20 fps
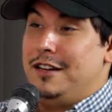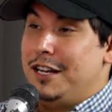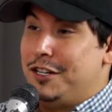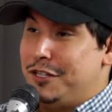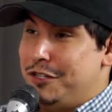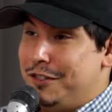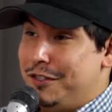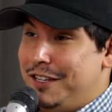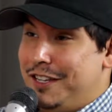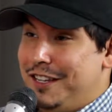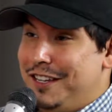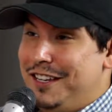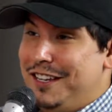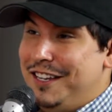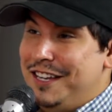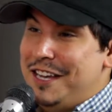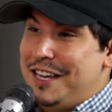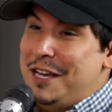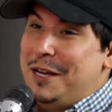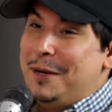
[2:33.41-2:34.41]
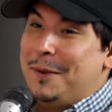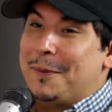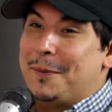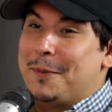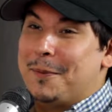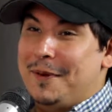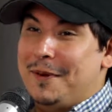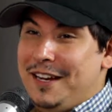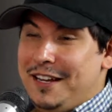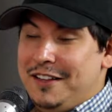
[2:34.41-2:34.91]
Actually,
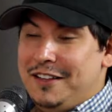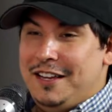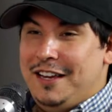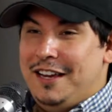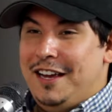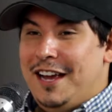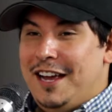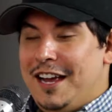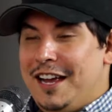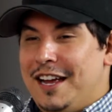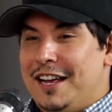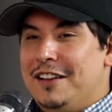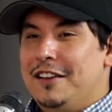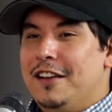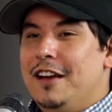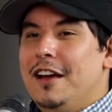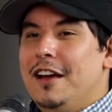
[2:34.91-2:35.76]
really. And